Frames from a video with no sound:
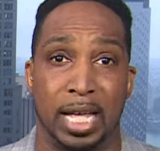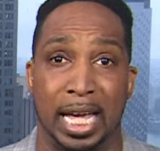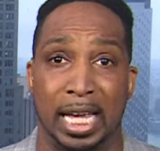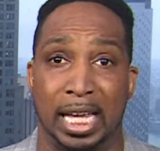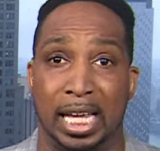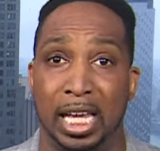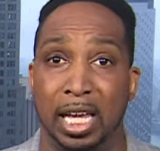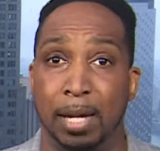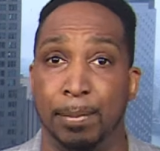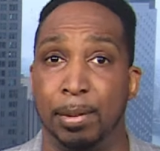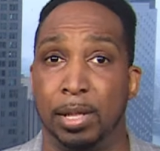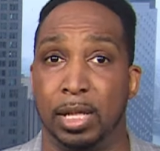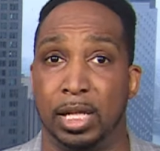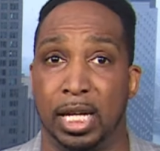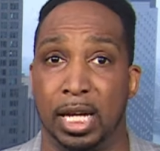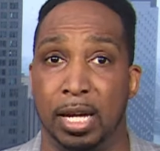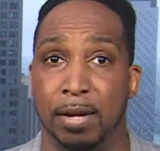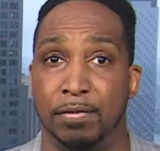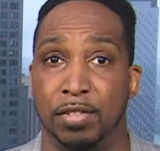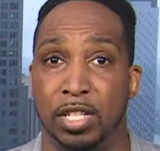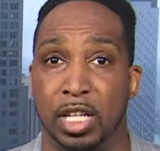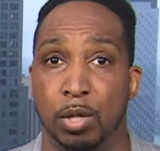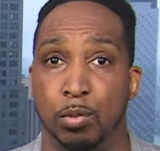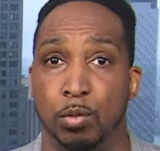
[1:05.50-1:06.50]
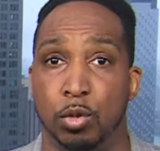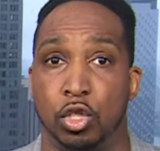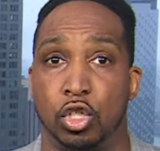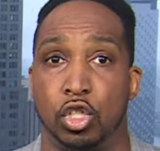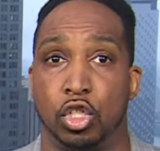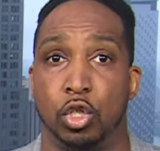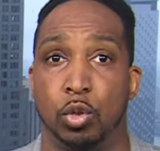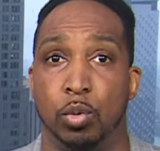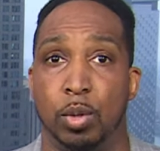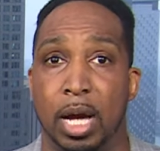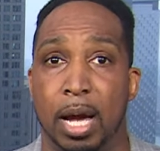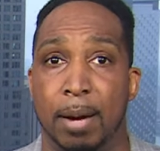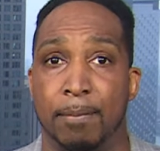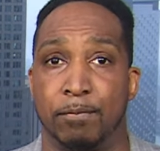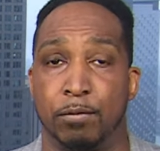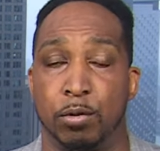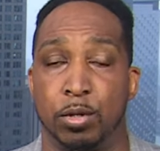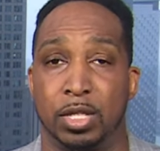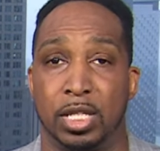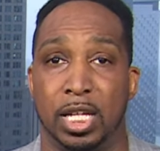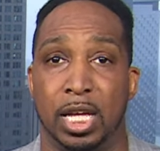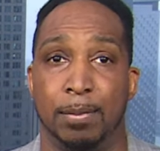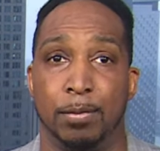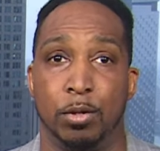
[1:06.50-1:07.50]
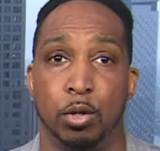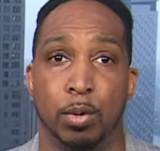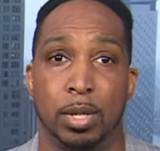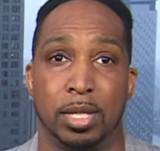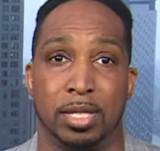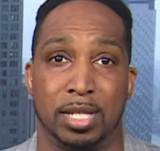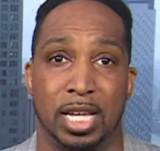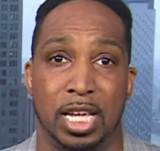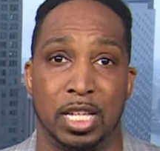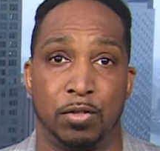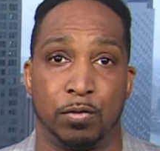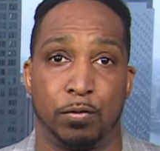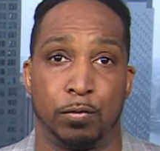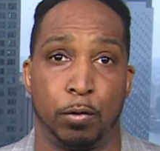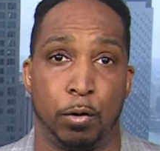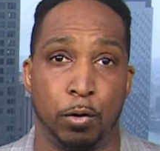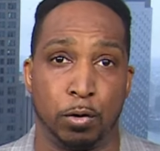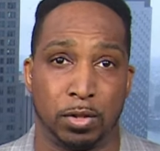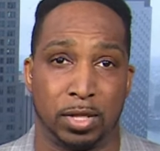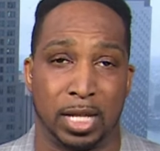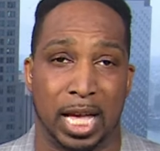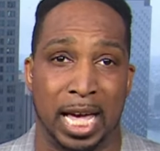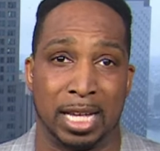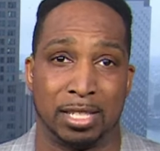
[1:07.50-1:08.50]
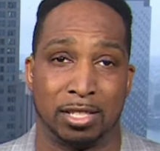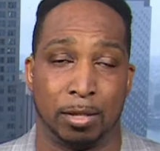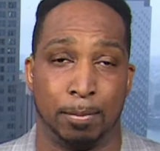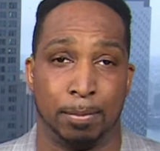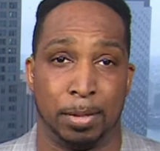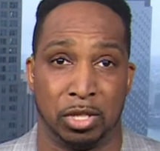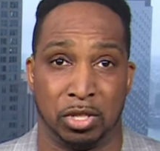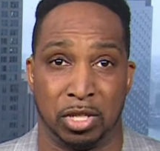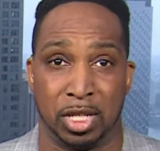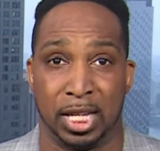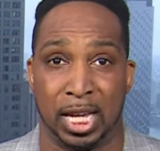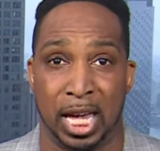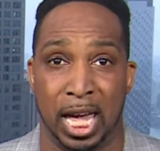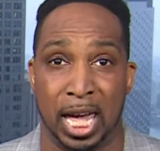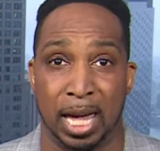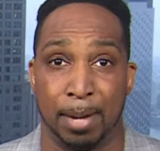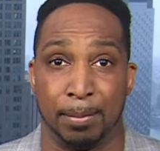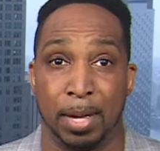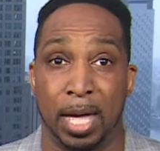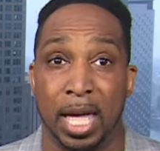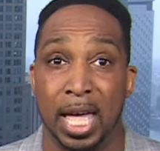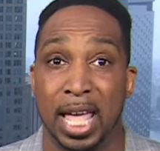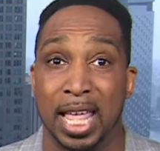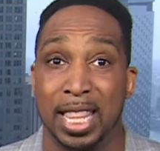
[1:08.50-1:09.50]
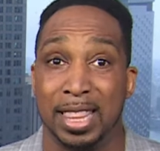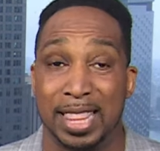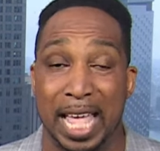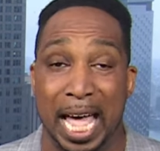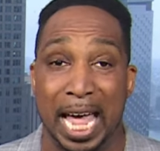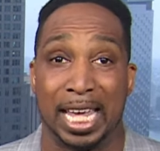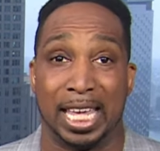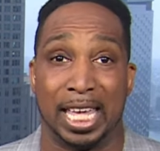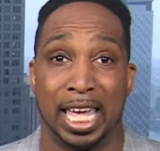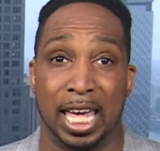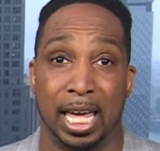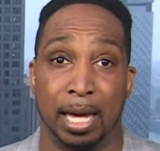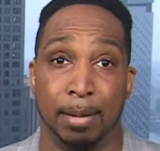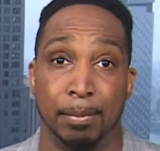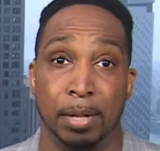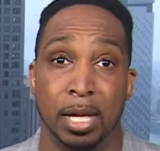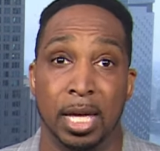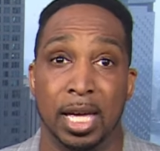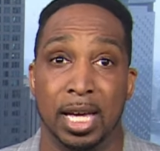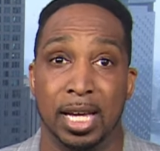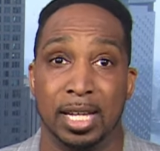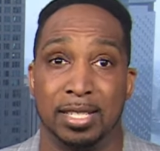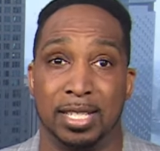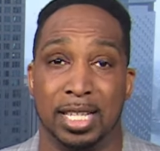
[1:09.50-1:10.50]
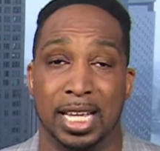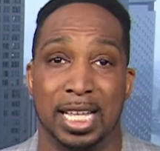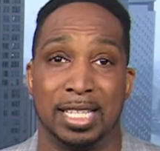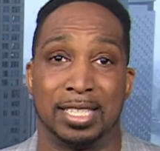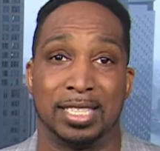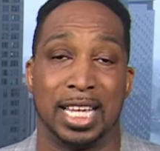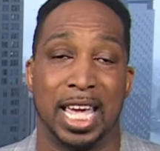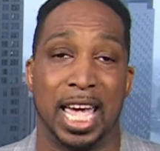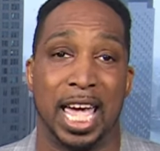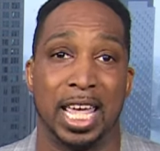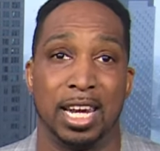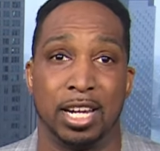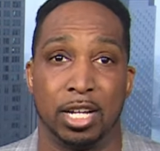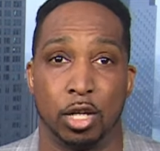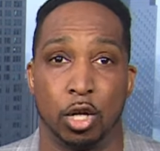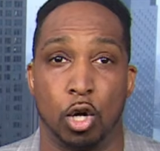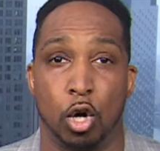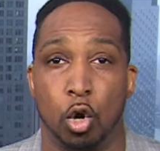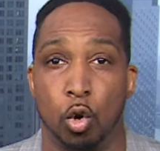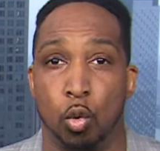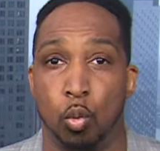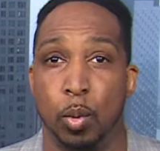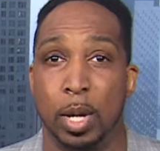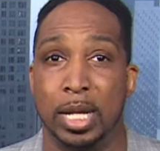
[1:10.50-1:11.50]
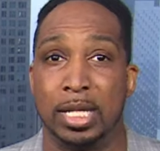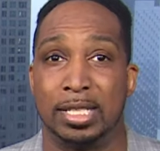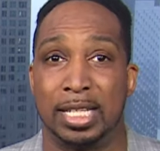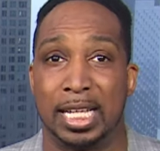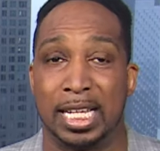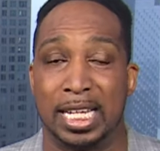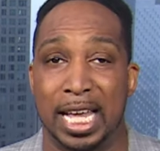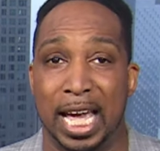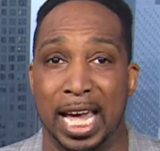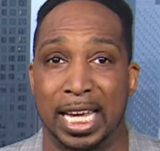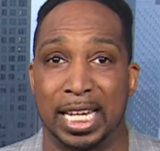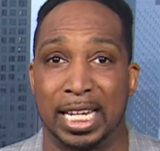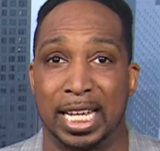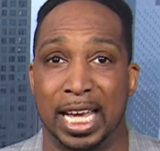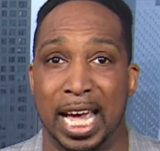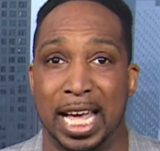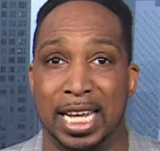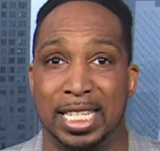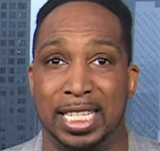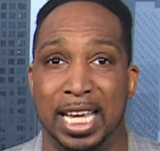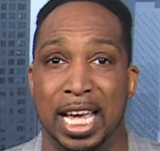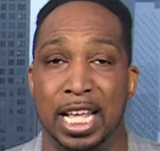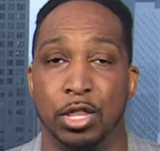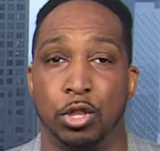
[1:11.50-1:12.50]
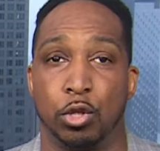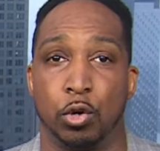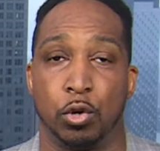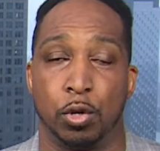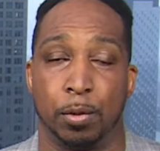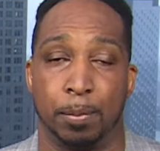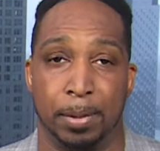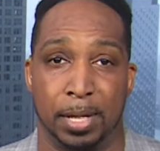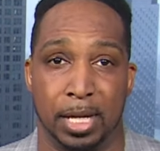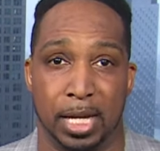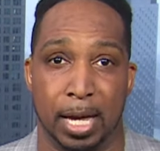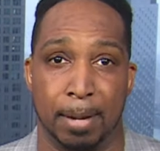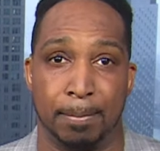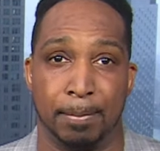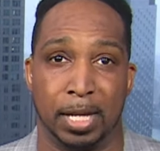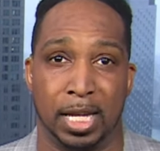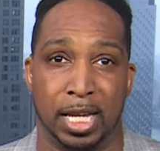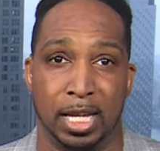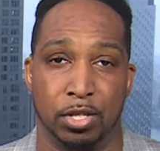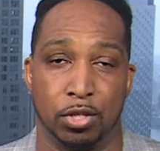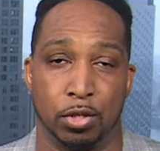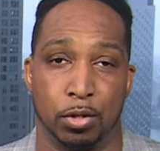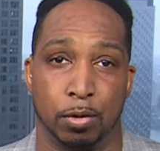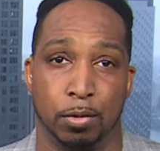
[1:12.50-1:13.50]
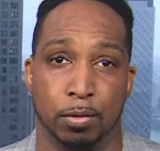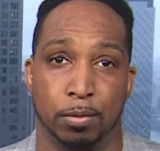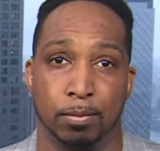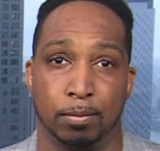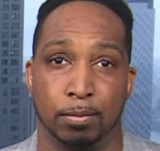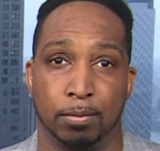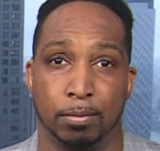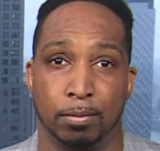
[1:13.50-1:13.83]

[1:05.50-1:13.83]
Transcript: that he believed he would suit up for Team USA's first exhibition game. That game is against Canada on Wednesday night at 10:30 p.m. Eastern.